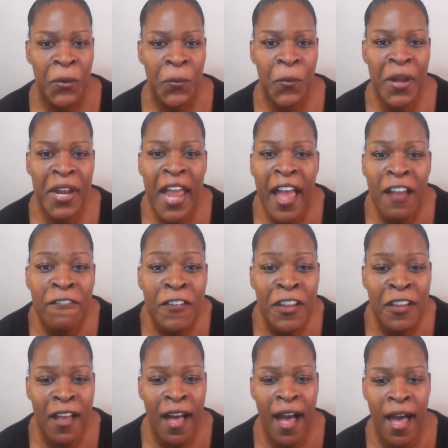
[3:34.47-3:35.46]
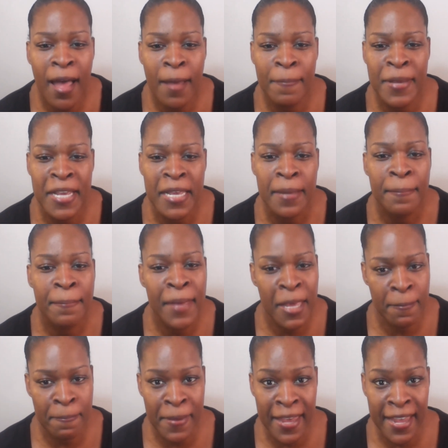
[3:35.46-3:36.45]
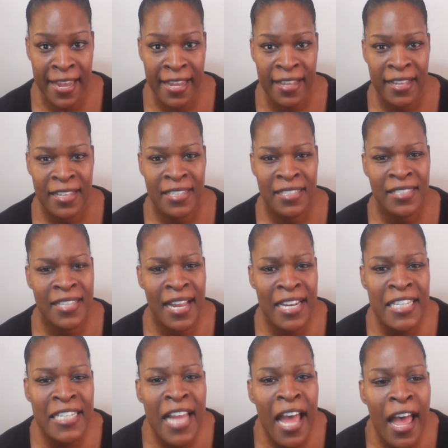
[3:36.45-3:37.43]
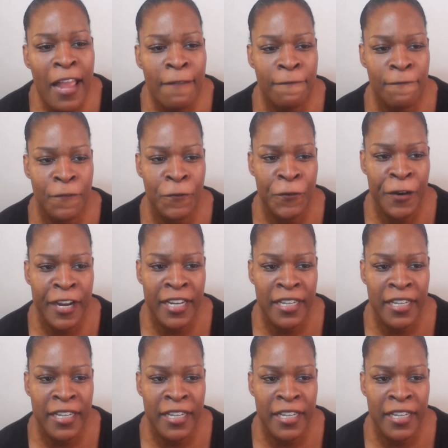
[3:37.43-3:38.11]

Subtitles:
Whatever your hobby may be, set a time for it.